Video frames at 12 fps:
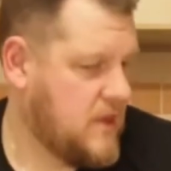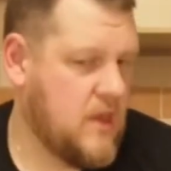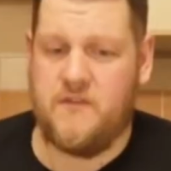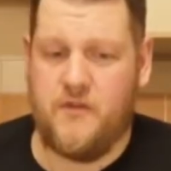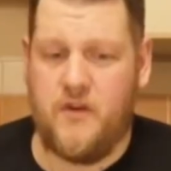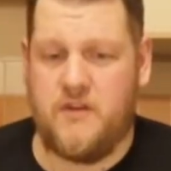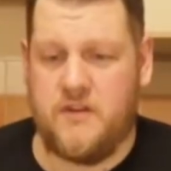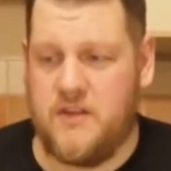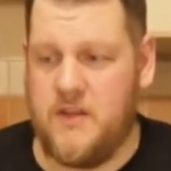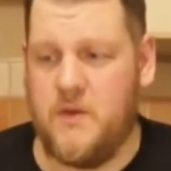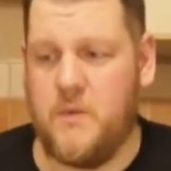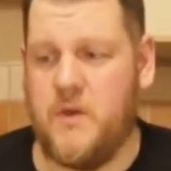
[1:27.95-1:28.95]
First,
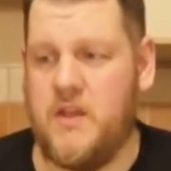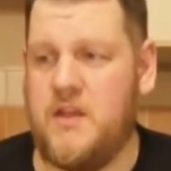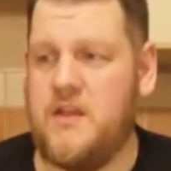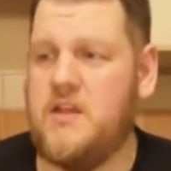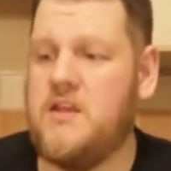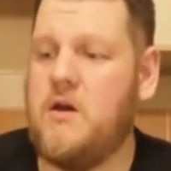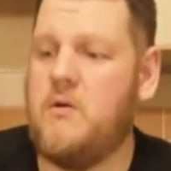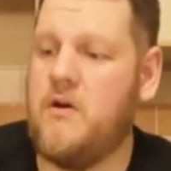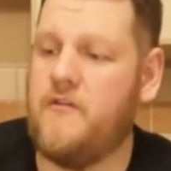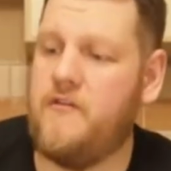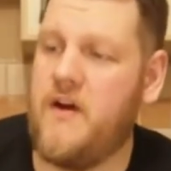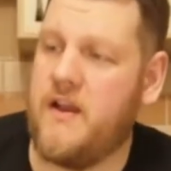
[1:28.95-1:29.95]
we need our
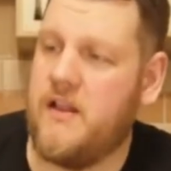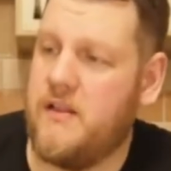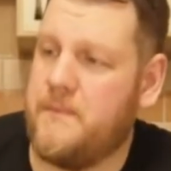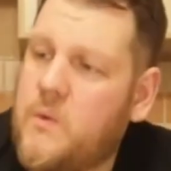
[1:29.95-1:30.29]
funnel,